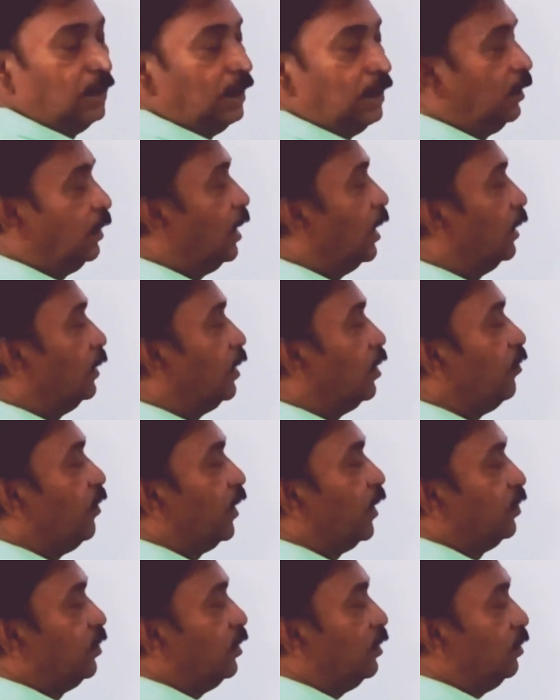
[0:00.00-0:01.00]
the other
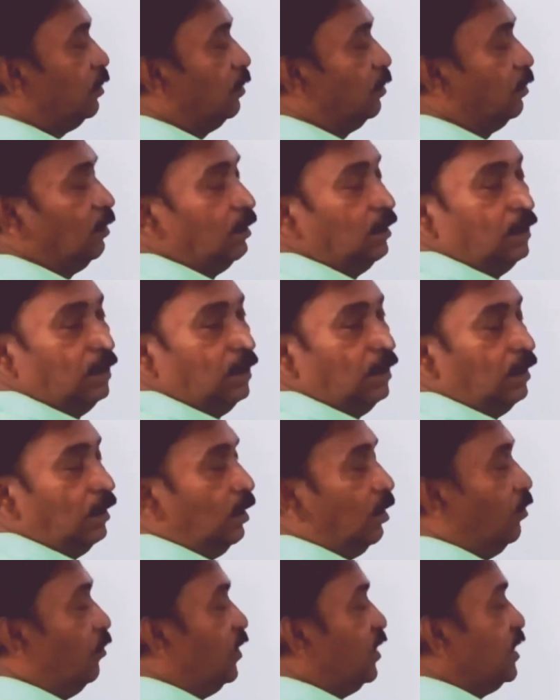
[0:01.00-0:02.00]
vector
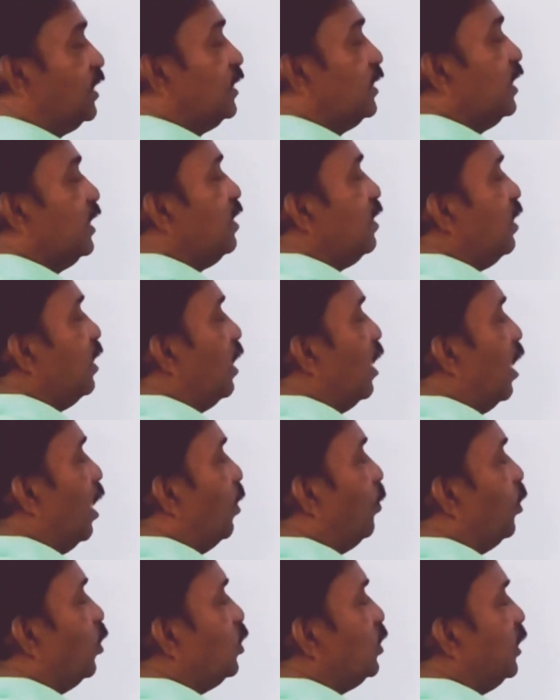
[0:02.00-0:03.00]
which is in
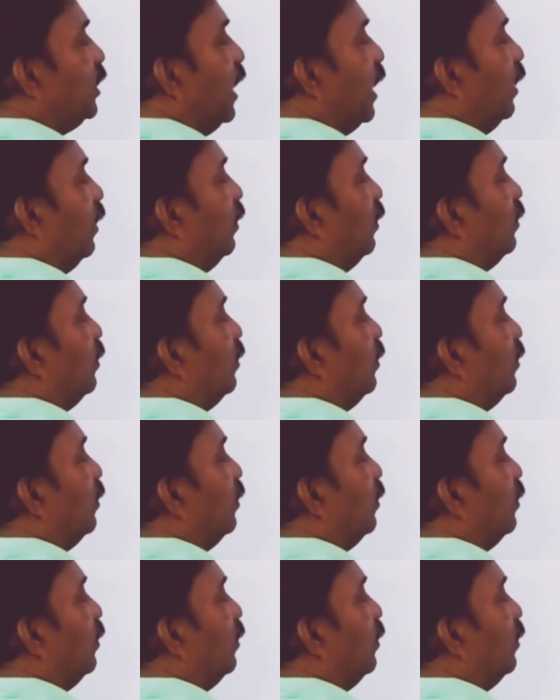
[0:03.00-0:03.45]
opposite order.